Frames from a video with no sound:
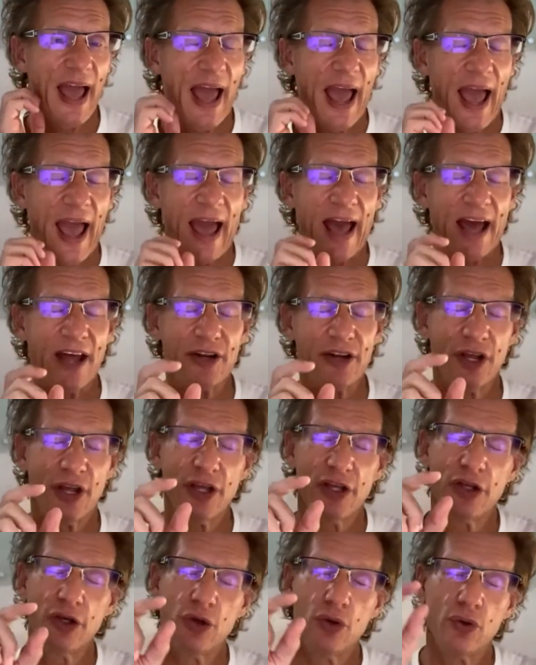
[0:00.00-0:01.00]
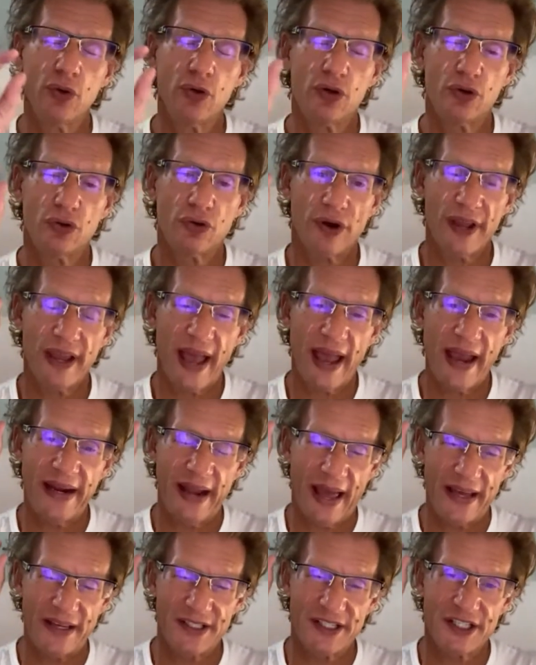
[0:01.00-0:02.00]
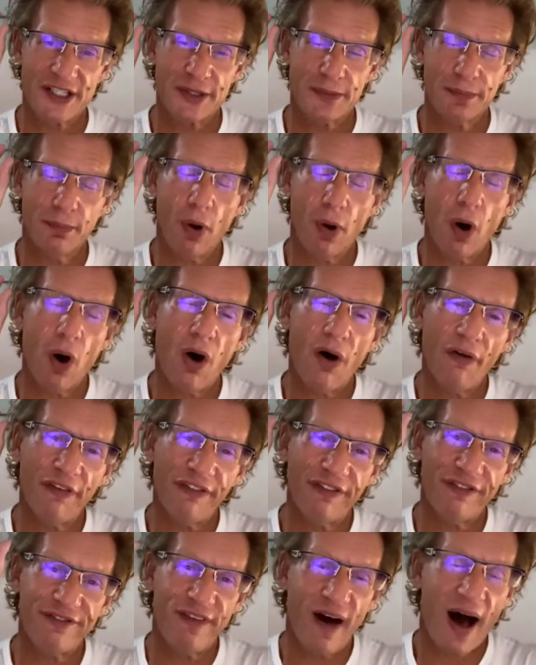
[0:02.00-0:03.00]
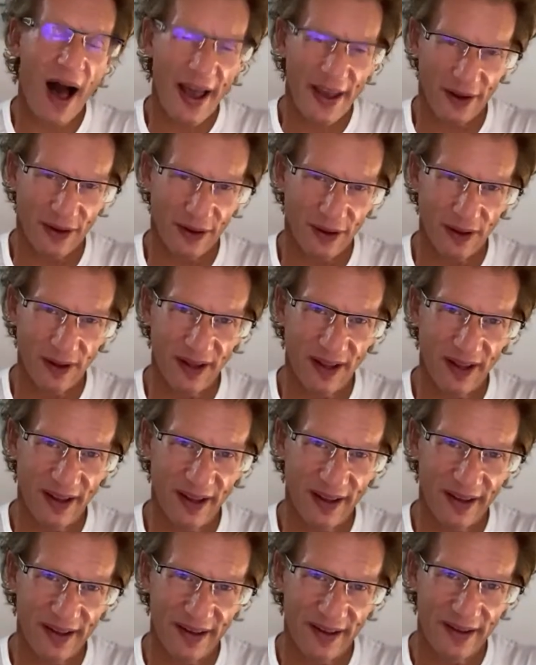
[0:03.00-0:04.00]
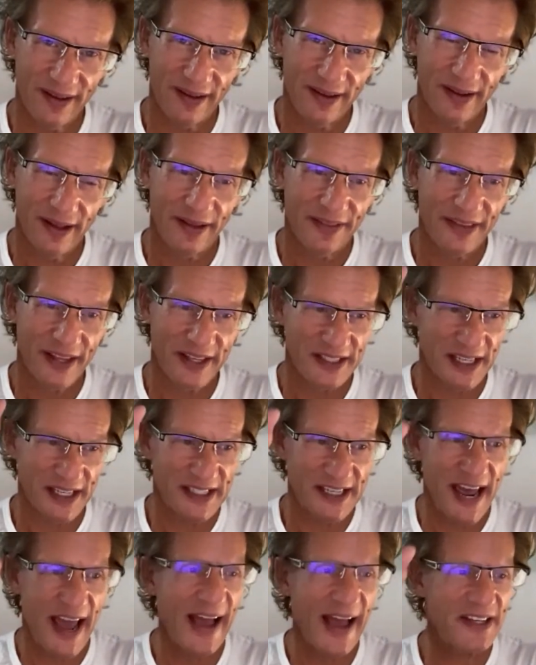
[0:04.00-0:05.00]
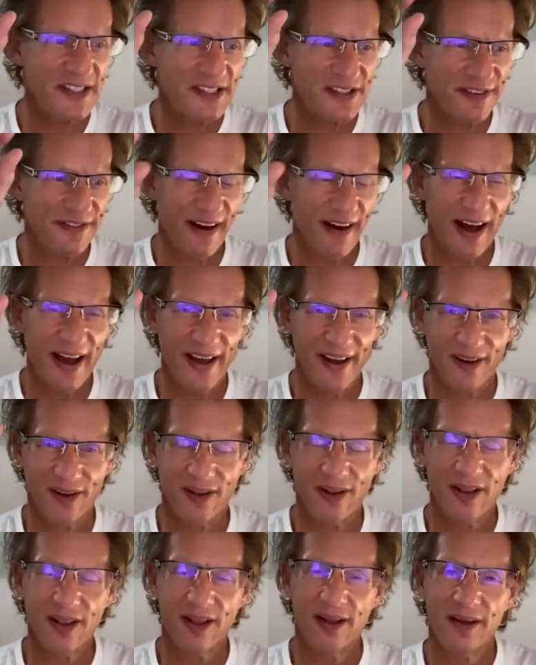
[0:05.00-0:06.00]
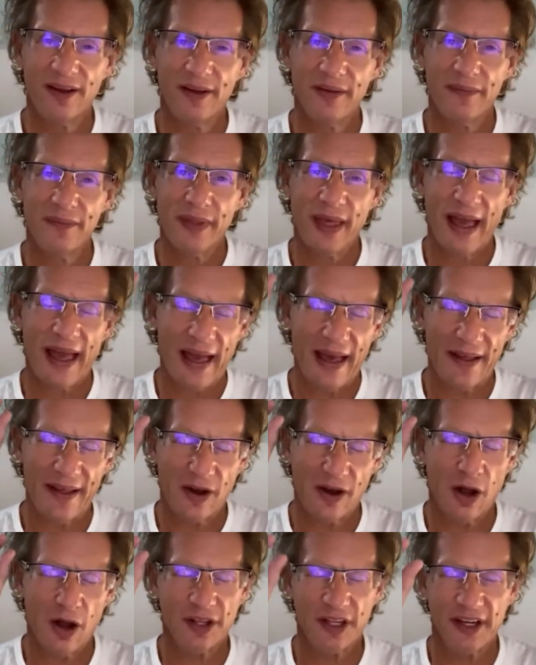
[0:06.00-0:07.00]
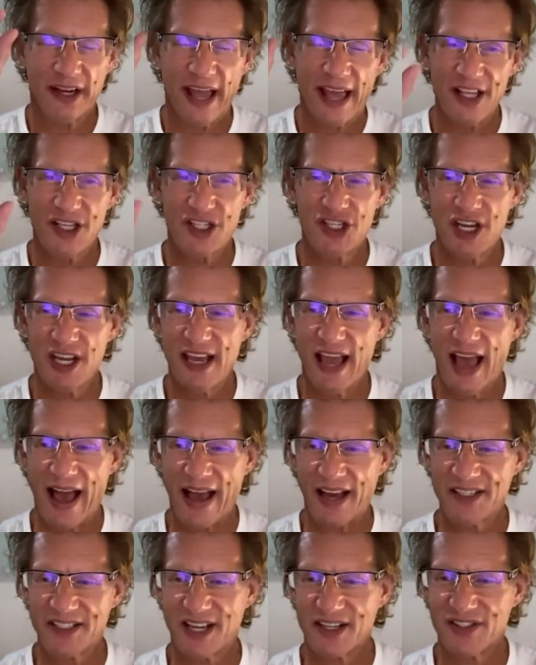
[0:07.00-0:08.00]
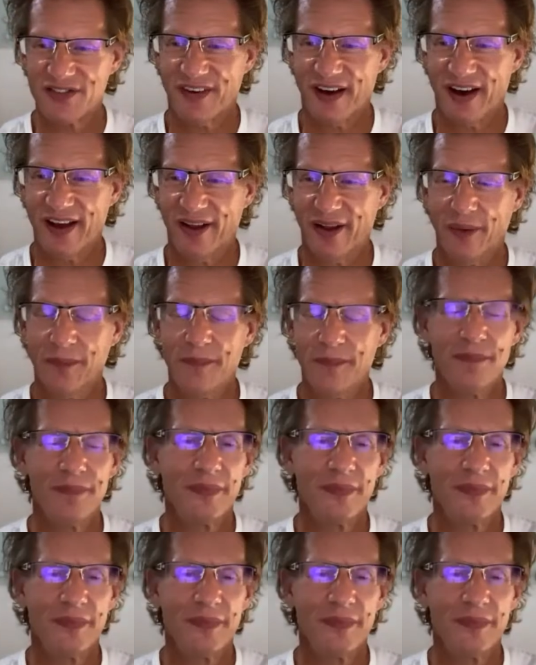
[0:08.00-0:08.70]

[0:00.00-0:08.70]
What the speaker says: And you create a small file that's a text file called an htaccess file